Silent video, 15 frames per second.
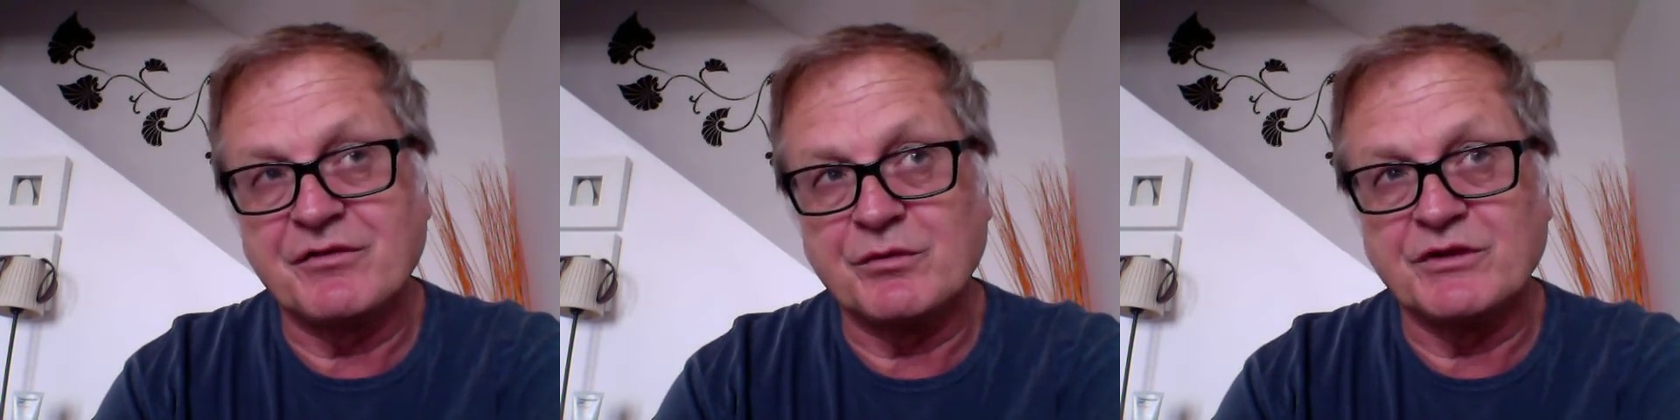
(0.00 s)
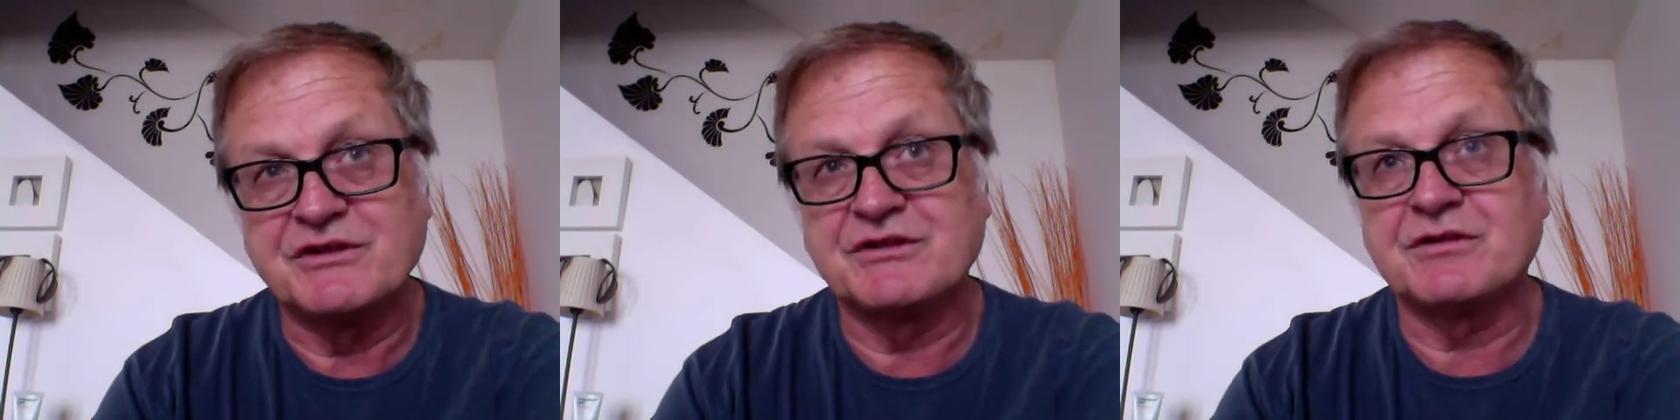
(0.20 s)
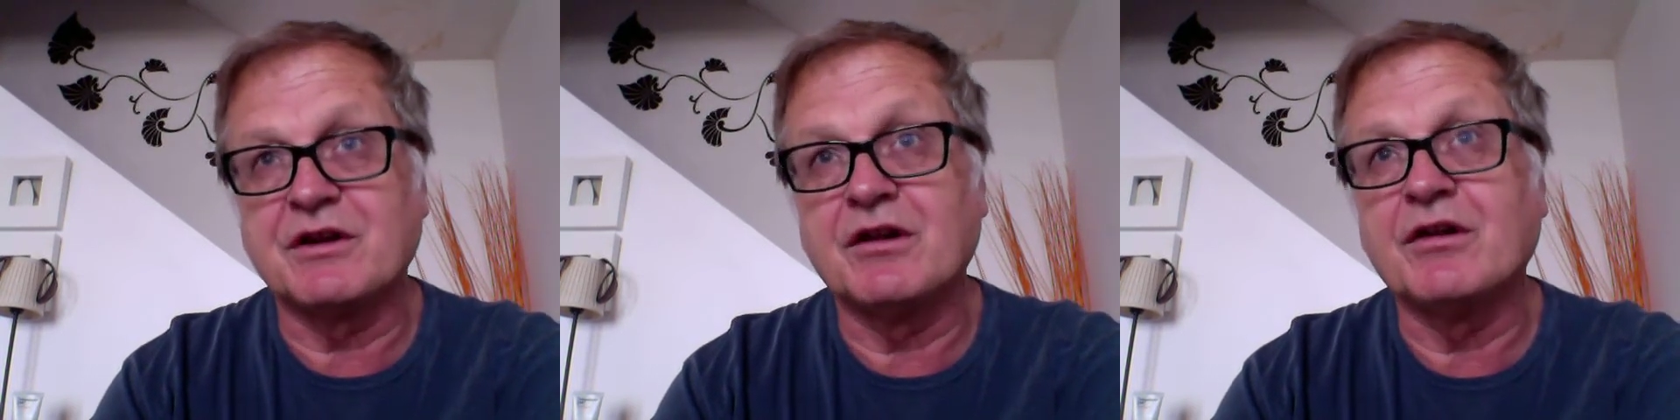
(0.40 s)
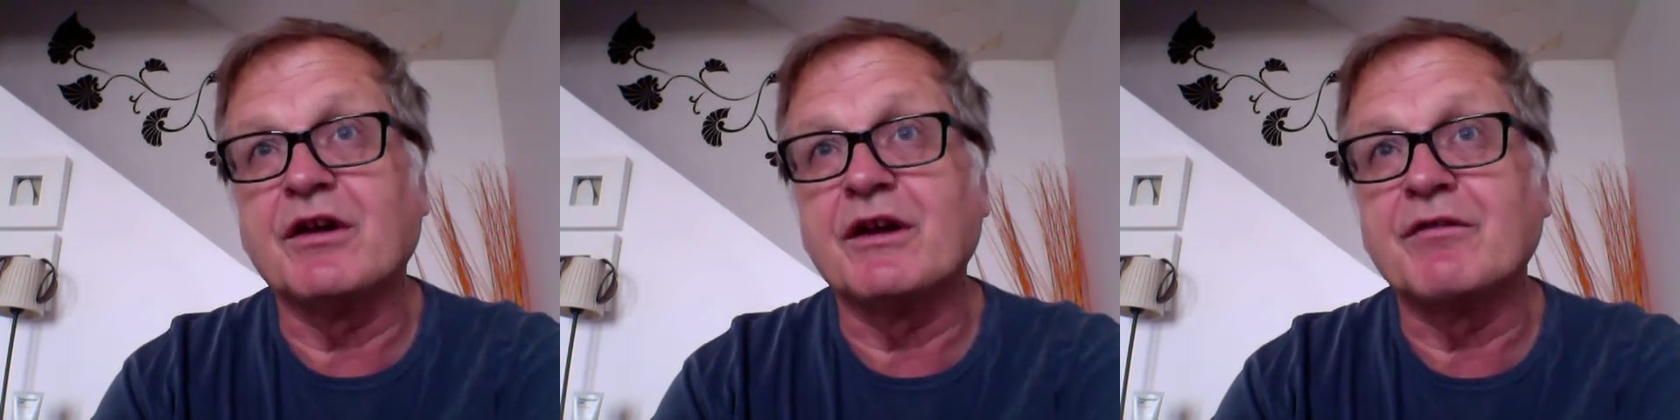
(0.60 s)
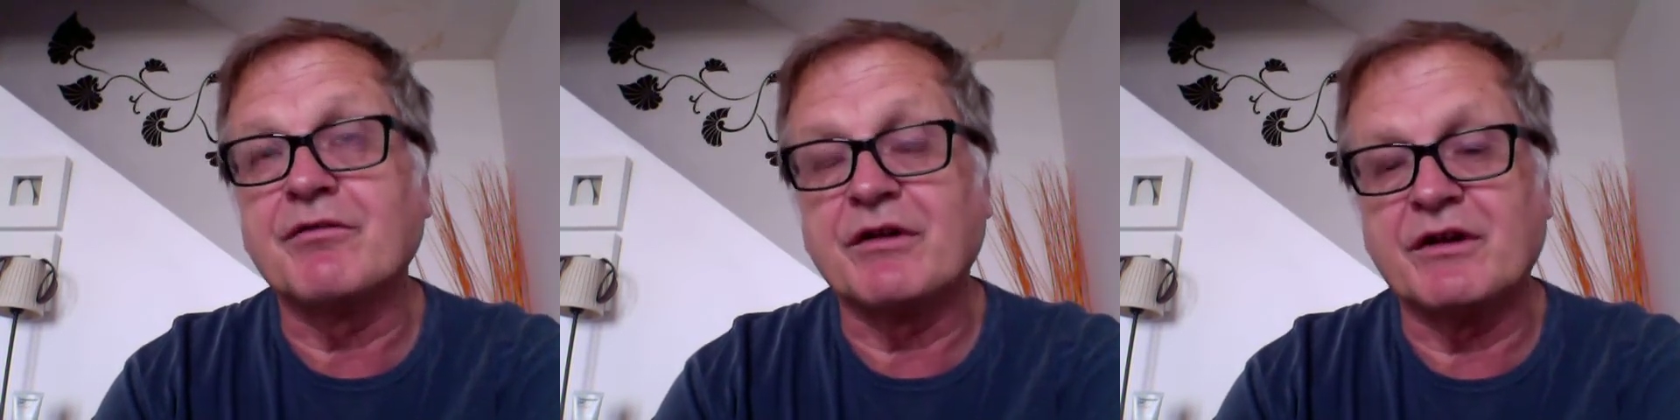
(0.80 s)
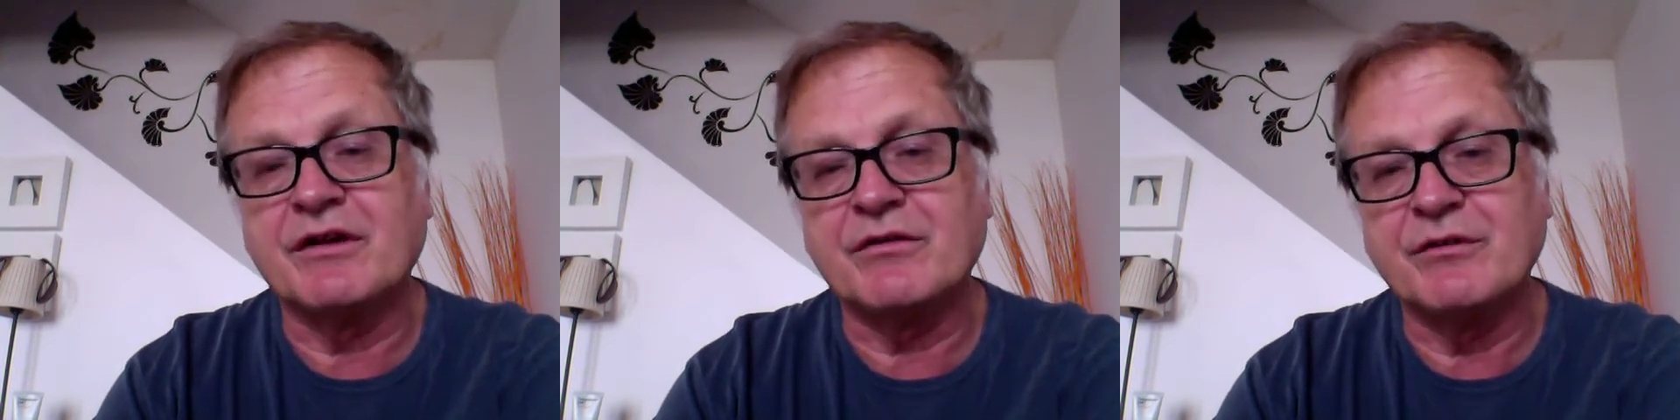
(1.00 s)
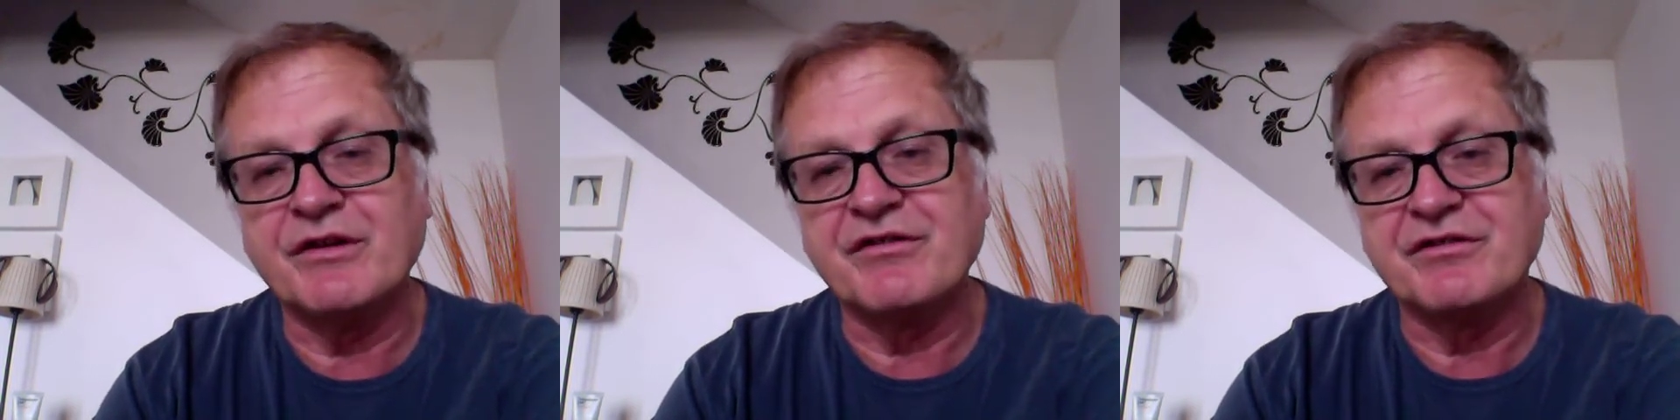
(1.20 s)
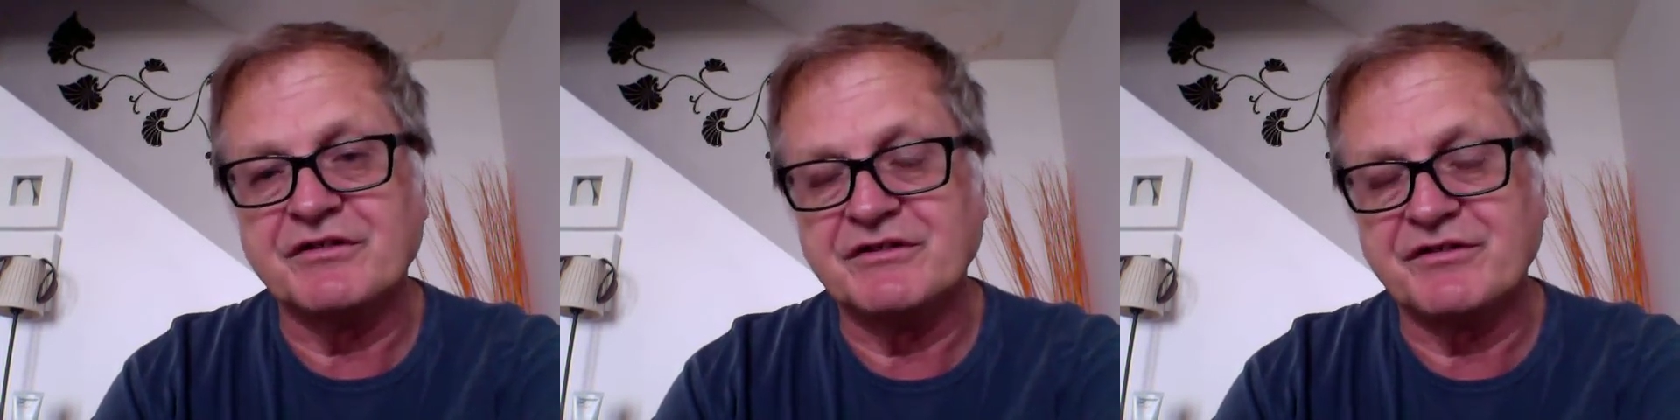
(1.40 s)
to which a lot of our
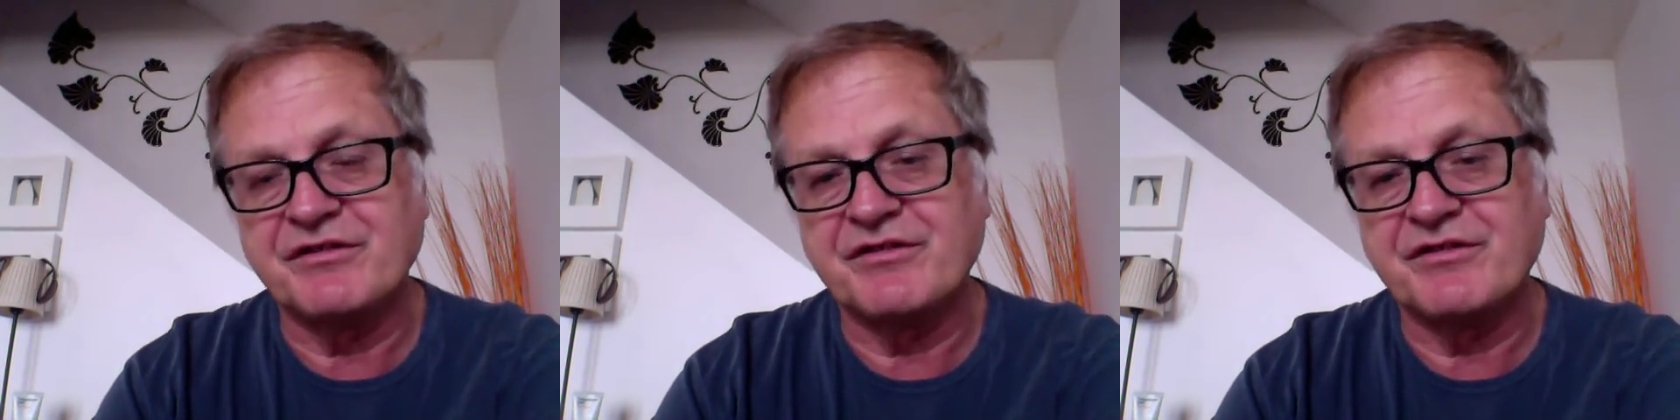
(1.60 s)
research